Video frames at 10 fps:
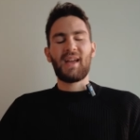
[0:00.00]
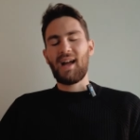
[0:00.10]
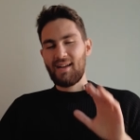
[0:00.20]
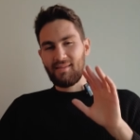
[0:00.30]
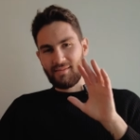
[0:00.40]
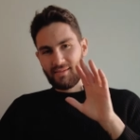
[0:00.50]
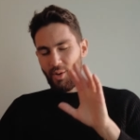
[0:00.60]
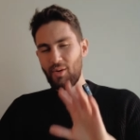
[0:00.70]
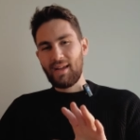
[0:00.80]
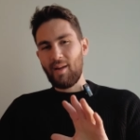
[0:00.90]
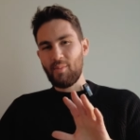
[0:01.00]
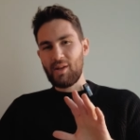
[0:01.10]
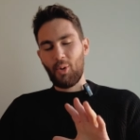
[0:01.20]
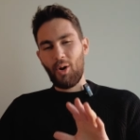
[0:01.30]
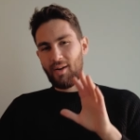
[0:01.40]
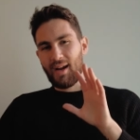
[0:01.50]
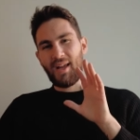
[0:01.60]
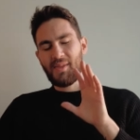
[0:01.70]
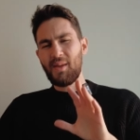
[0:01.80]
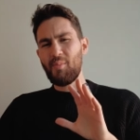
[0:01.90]
And don't get me wrong,
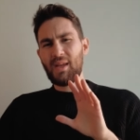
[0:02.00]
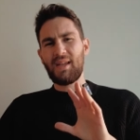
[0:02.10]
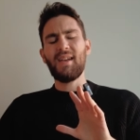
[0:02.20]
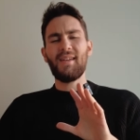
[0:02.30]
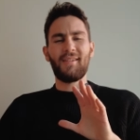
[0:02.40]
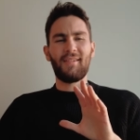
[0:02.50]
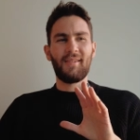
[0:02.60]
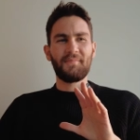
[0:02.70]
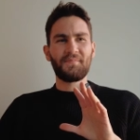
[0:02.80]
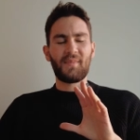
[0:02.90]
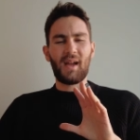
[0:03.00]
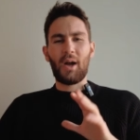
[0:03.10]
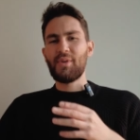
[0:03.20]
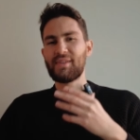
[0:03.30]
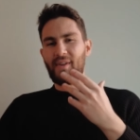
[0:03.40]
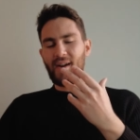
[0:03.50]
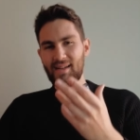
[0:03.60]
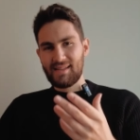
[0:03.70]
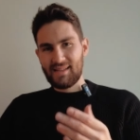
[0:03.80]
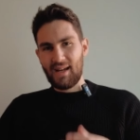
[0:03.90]
at the beginning, I was
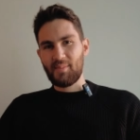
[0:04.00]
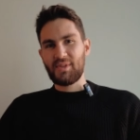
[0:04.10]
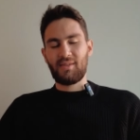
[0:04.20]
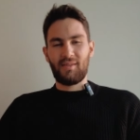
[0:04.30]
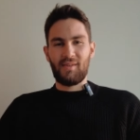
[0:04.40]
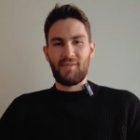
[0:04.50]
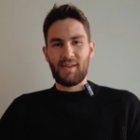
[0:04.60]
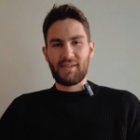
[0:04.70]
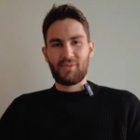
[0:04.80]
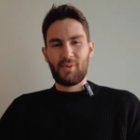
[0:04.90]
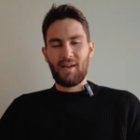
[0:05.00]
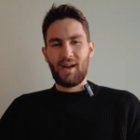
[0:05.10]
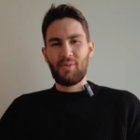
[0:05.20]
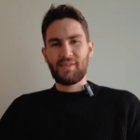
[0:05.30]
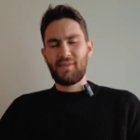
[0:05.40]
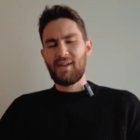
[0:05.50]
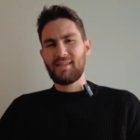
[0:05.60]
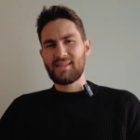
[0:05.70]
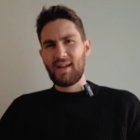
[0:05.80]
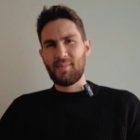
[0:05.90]
very skeptical of this, right? I was very
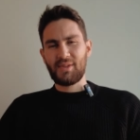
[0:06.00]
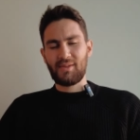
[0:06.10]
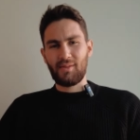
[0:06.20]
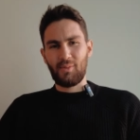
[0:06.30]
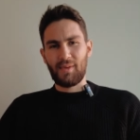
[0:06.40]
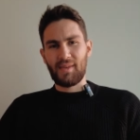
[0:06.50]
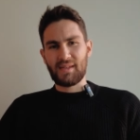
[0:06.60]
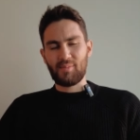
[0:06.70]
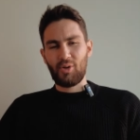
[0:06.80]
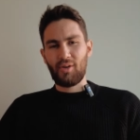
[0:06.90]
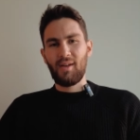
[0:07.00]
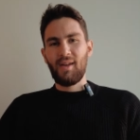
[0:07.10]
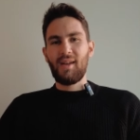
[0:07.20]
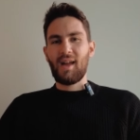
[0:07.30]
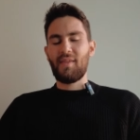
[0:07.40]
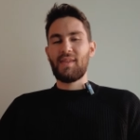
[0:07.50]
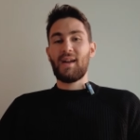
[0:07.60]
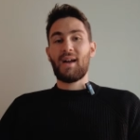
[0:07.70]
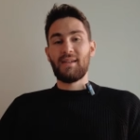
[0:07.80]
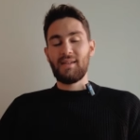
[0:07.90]
skeptical with this book and the
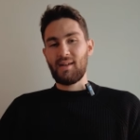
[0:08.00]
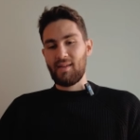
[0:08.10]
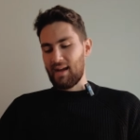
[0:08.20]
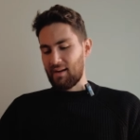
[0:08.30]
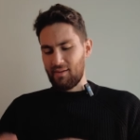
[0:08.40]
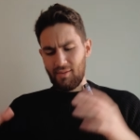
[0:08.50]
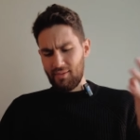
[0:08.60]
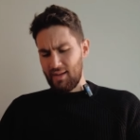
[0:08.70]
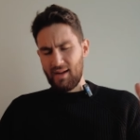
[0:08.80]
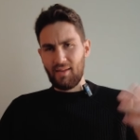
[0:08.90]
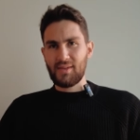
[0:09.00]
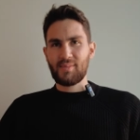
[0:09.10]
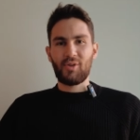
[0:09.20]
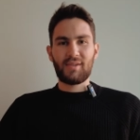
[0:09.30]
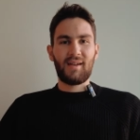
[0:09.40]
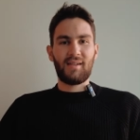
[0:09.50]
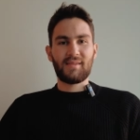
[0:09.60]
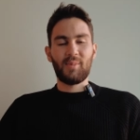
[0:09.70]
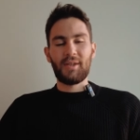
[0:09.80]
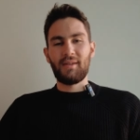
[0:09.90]
idea that oh yeah this book
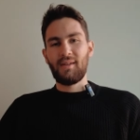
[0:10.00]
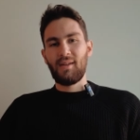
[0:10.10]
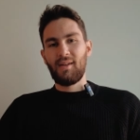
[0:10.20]
tells me